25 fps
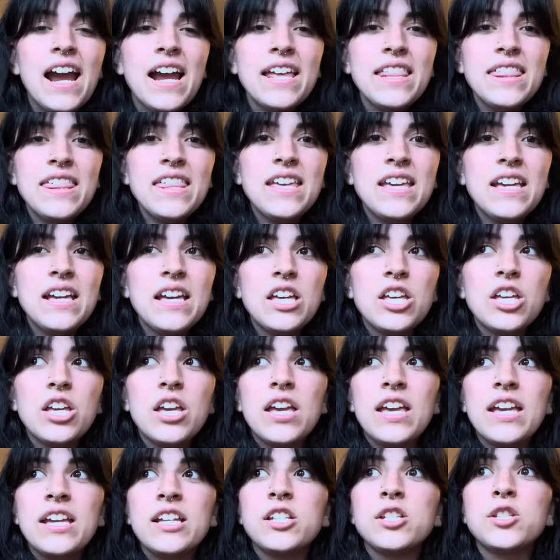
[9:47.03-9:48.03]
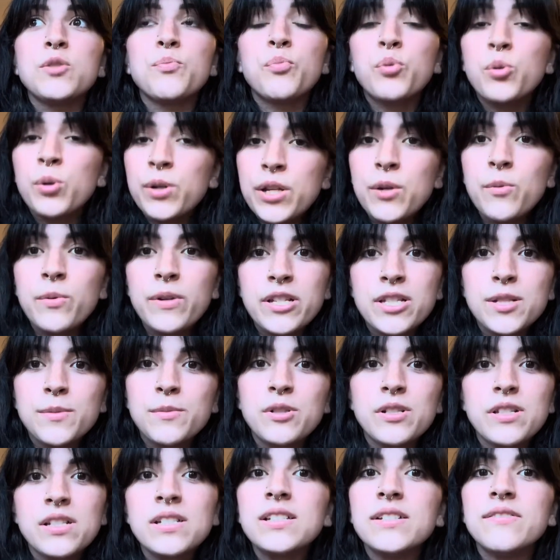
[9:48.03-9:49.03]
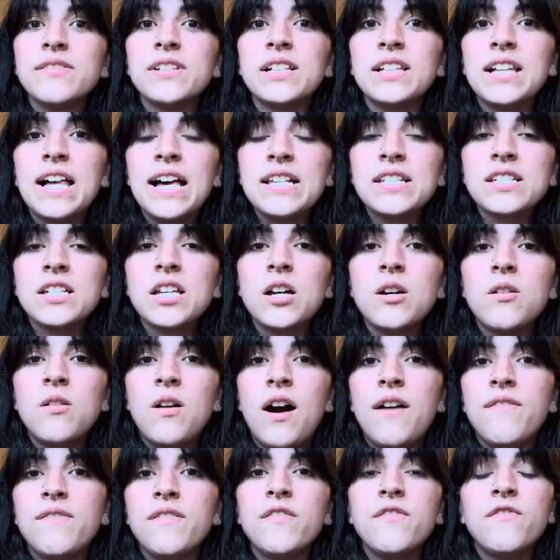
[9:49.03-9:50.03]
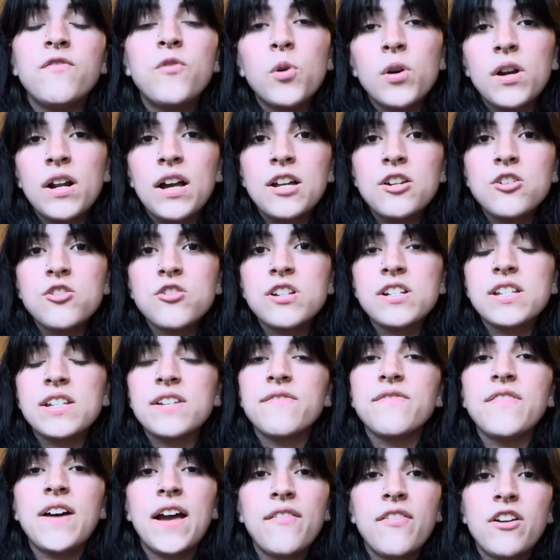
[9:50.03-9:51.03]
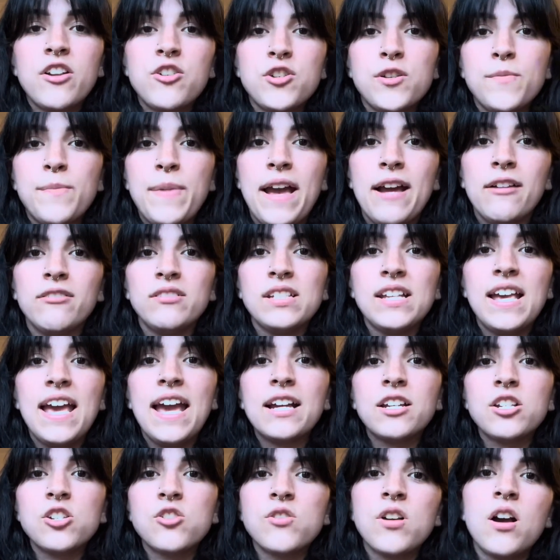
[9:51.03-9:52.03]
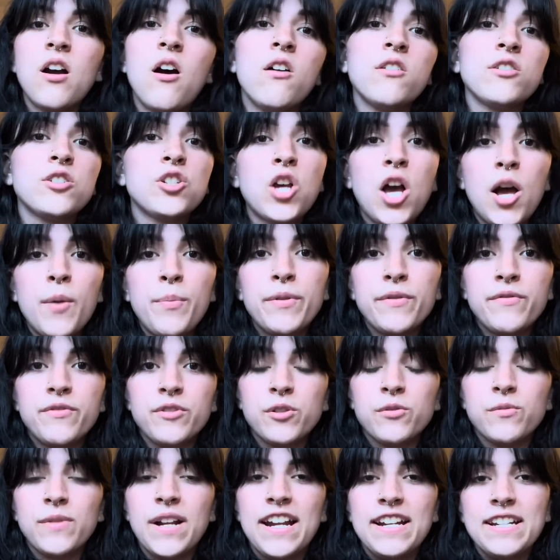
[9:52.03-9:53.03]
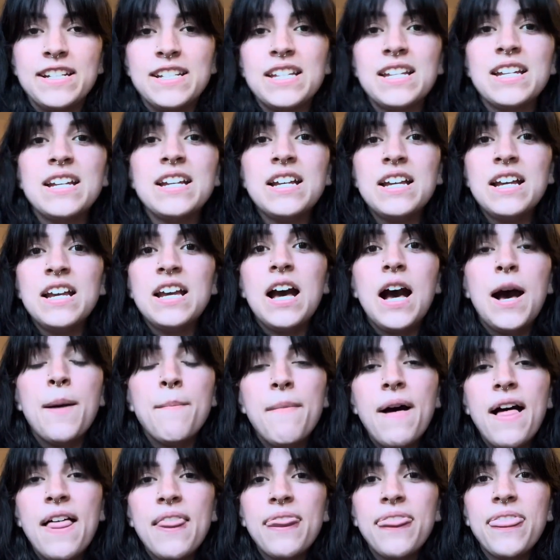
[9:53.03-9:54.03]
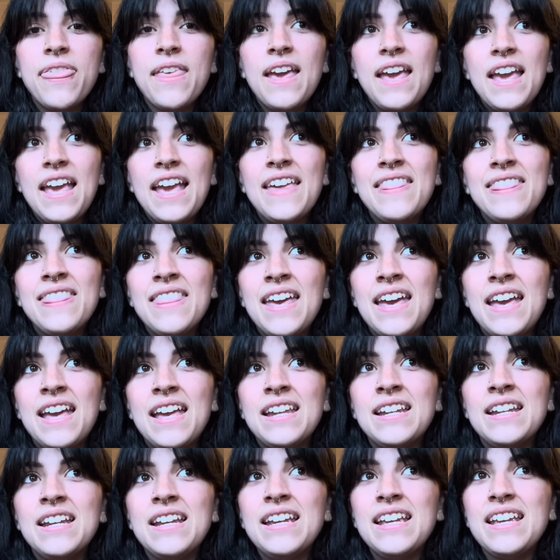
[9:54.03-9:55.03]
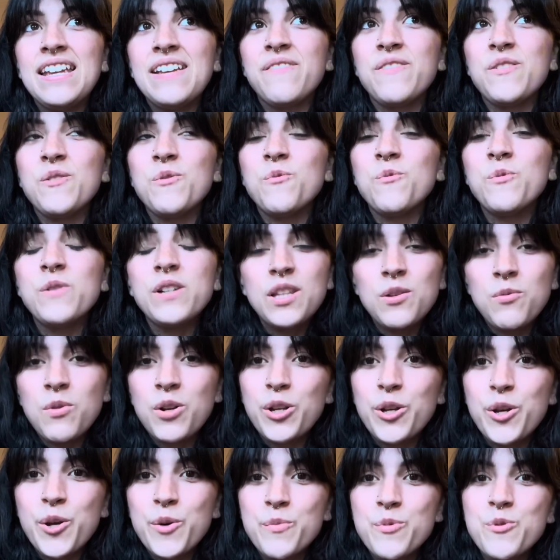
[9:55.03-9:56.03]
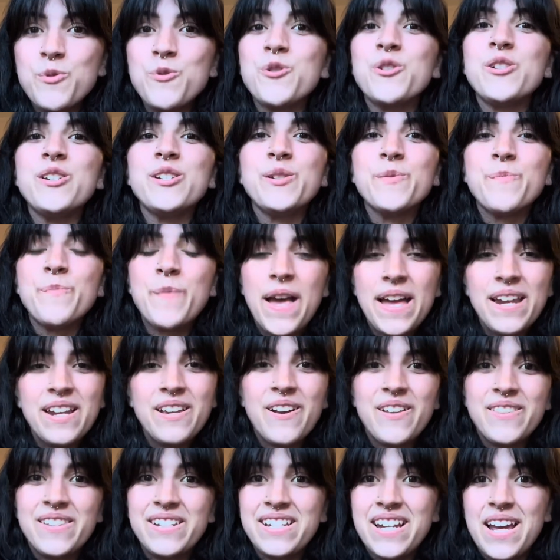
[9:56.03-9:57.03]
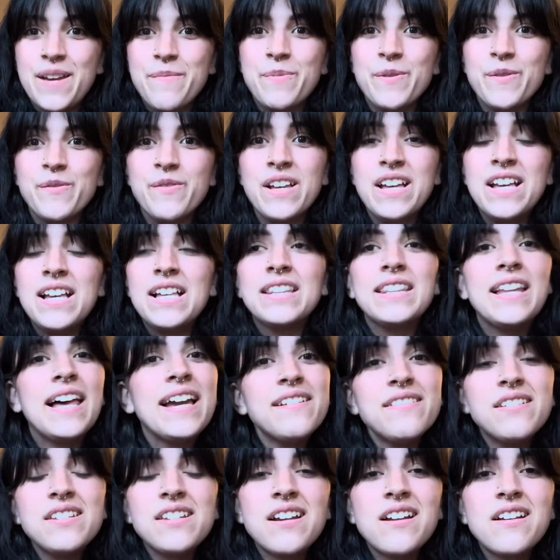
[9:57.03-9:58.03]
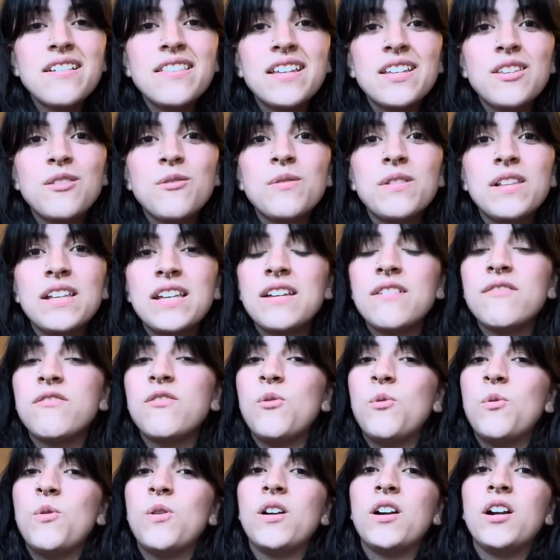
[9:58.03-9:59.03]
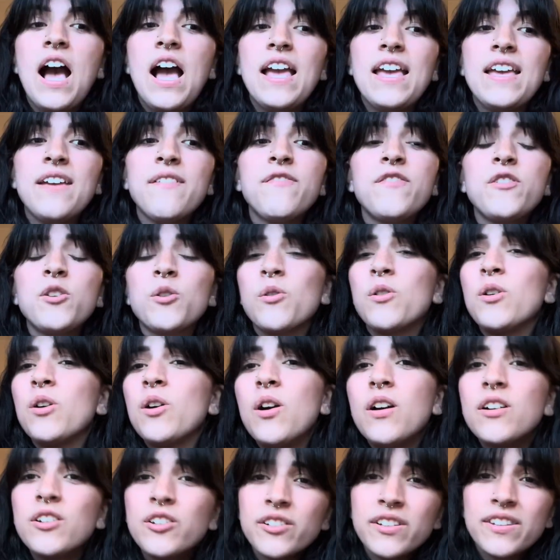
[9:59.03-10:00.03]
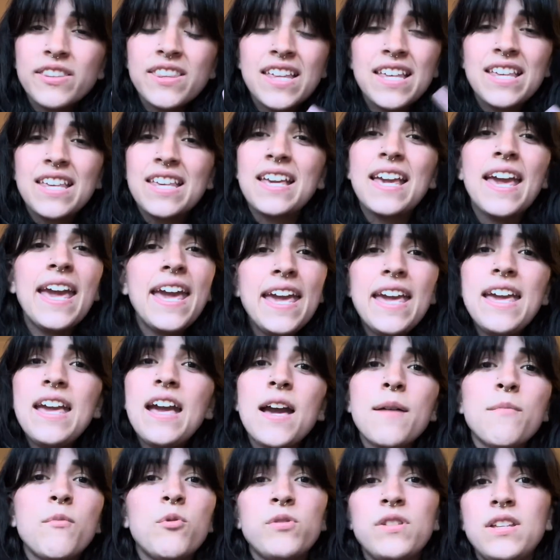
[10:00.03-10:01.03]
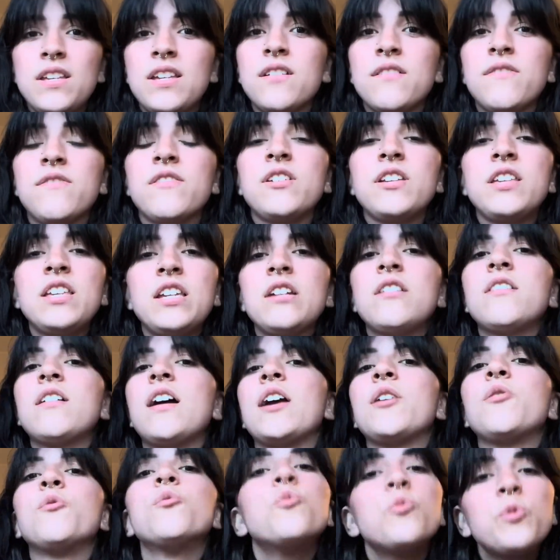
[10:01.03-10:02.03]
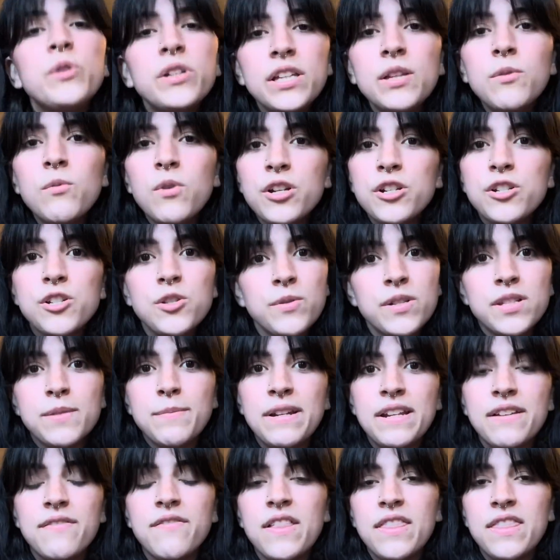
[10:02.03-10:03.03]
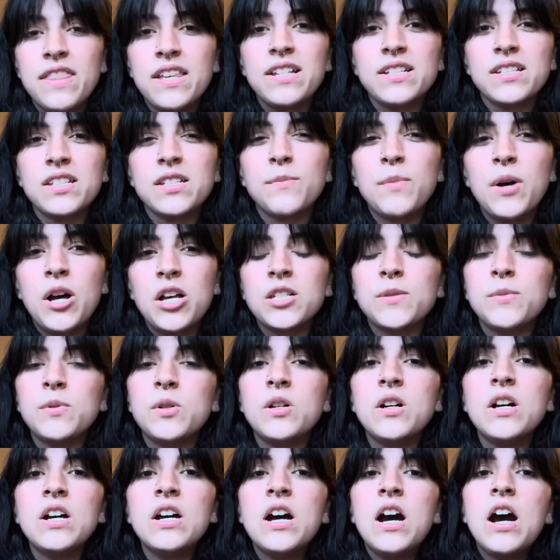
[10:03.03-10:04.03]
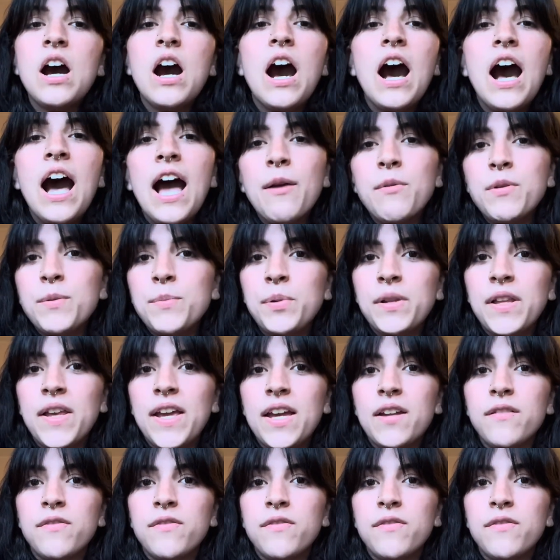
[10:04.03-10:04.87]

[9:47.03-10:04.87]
think it's pretty reasonable to live in Glasgow off of 400 to 500 pounds extra on top of your rent a month. And then if you really want to go bougie, depending on the type of lifestyle that you live, or if you're thinking, hey, I'm only here for a year, I really want to do as many fun things as possible, I would plan